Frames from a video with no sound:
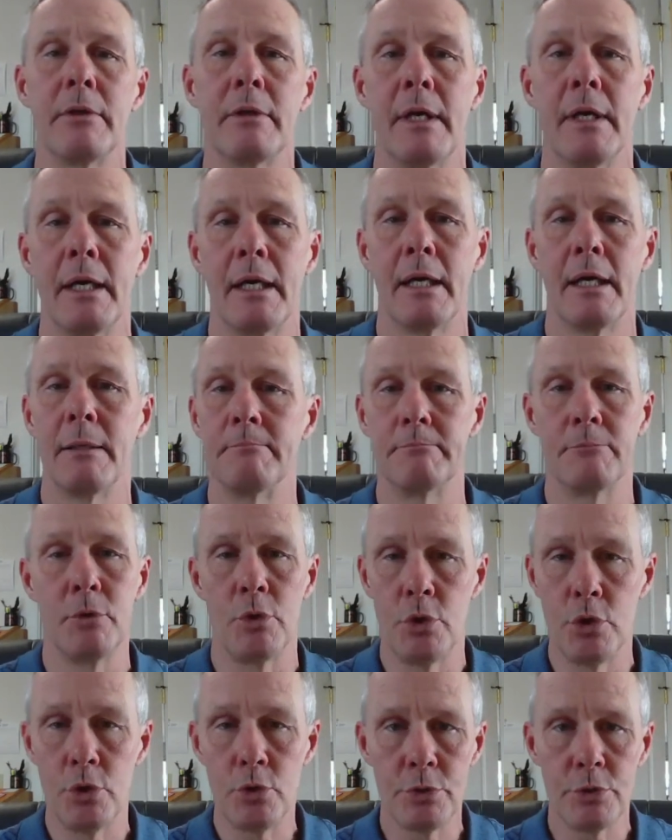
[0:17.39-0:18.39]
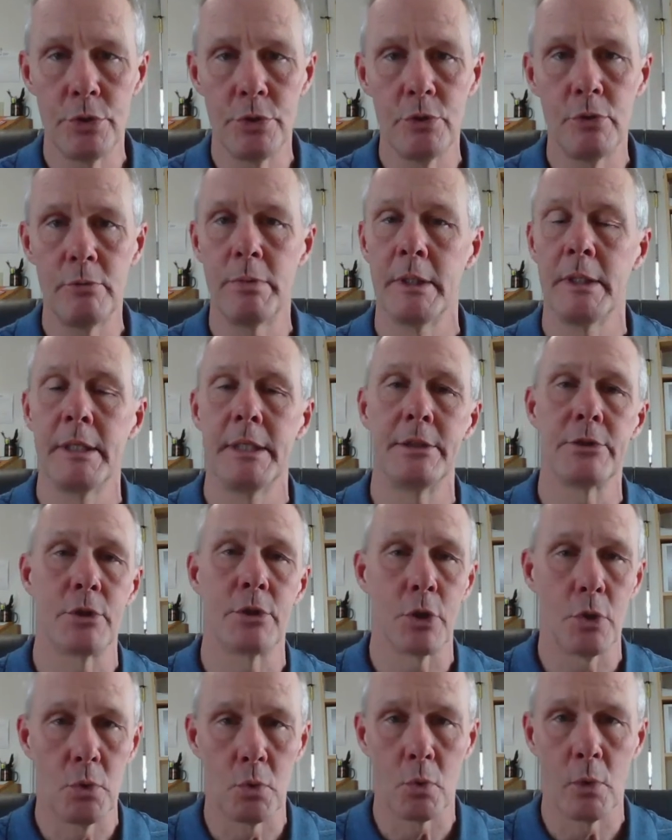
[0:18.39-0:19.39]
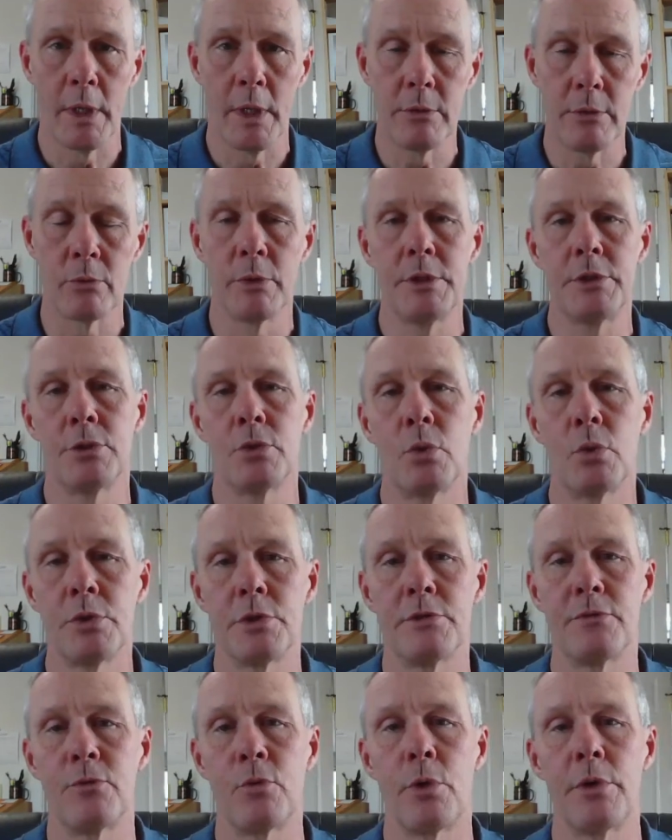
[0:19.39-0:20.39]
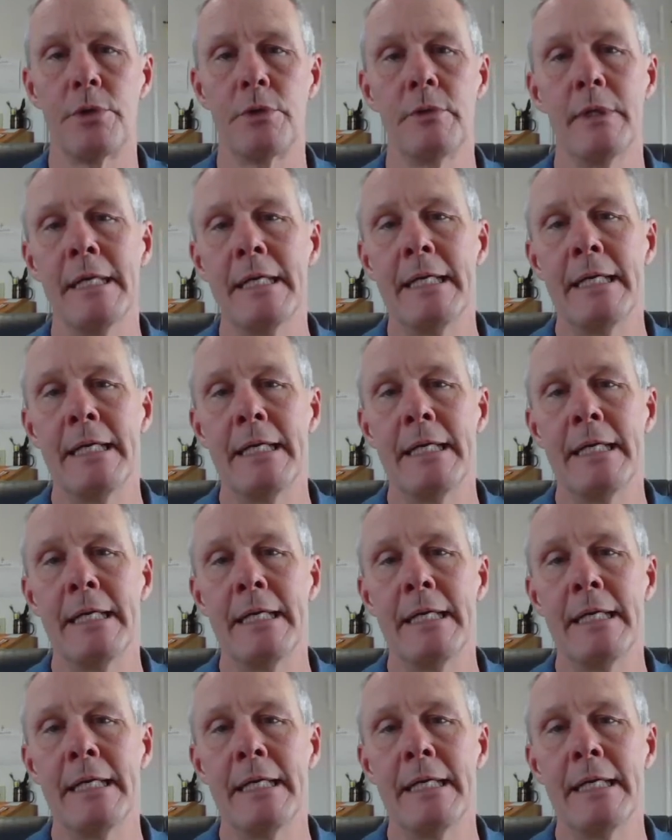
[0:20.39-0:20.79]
YouTube is a great resource for you.